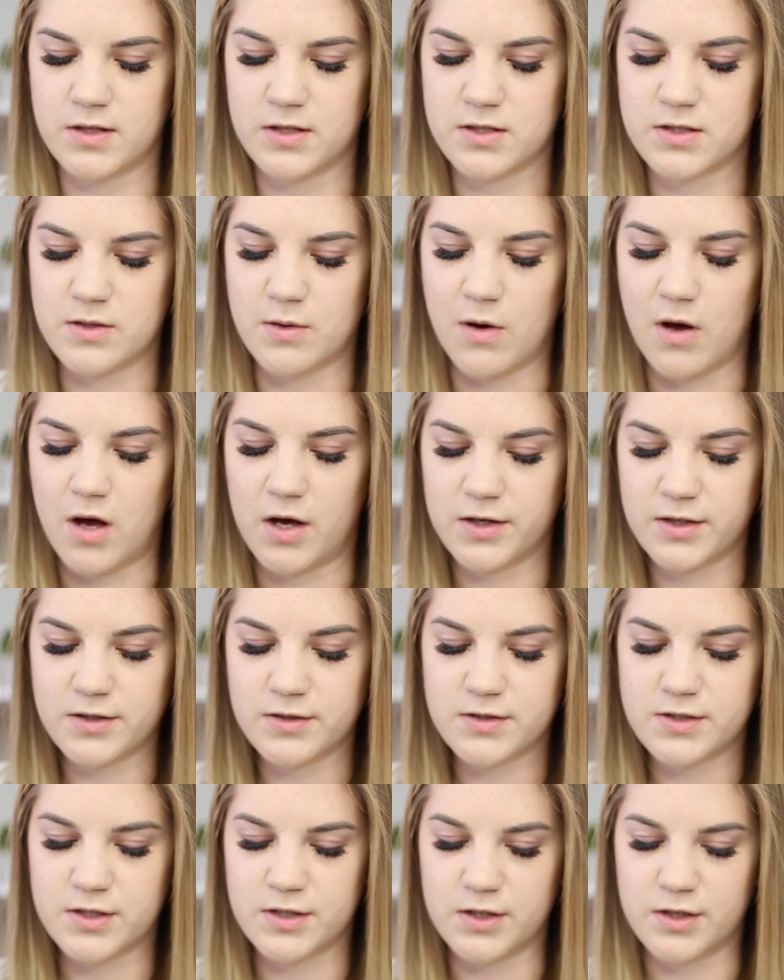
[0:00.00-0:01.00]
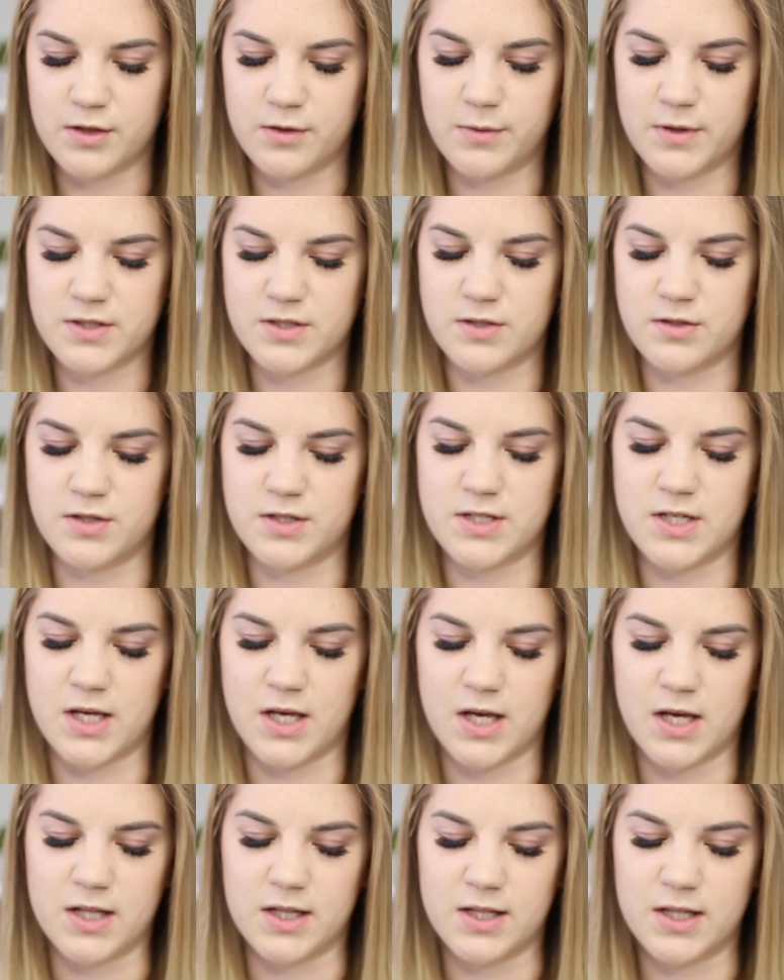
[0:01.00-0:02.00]
So all you do is you just
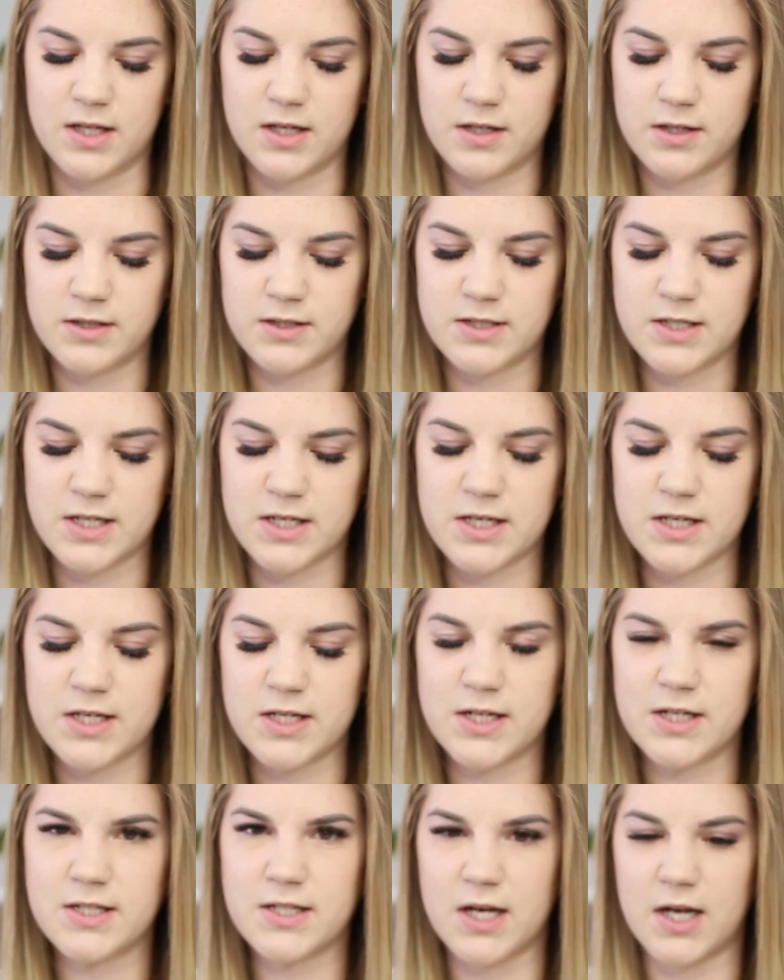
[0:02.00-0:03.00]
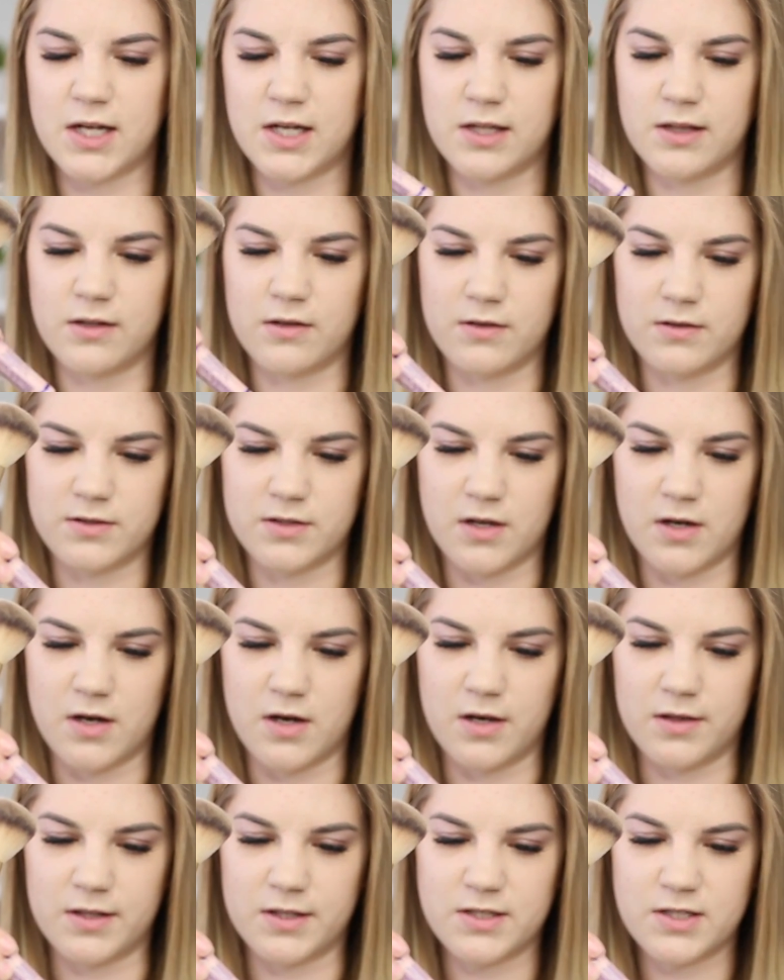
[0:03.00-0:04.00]
take a little teeny tiny little
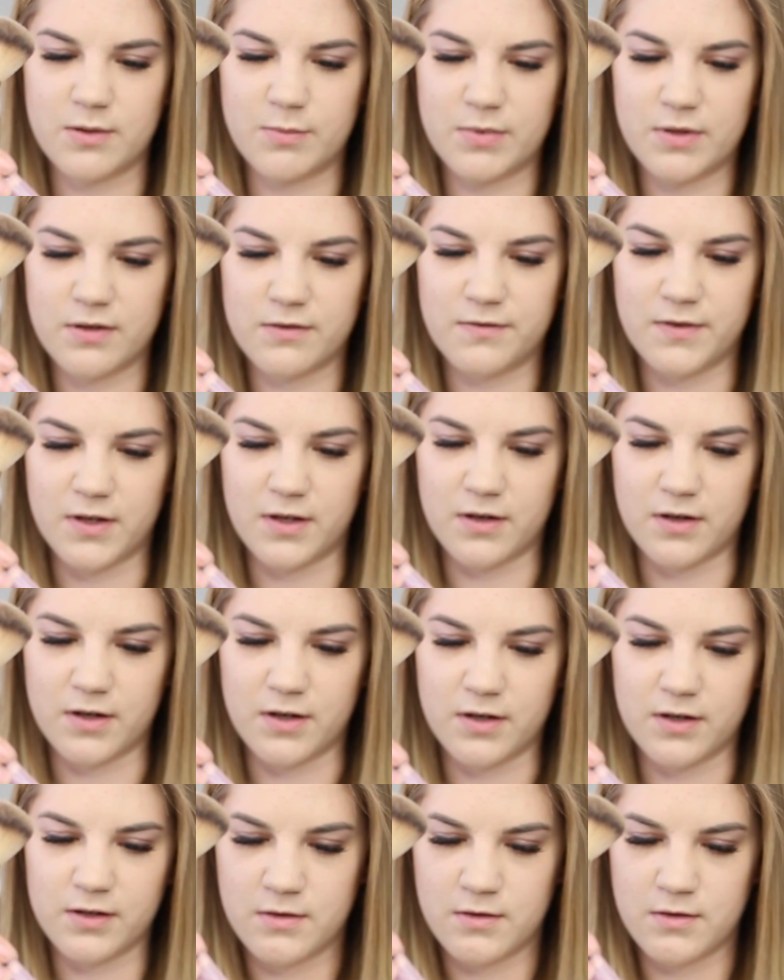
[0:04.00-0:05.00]
dot on the tip of your finger.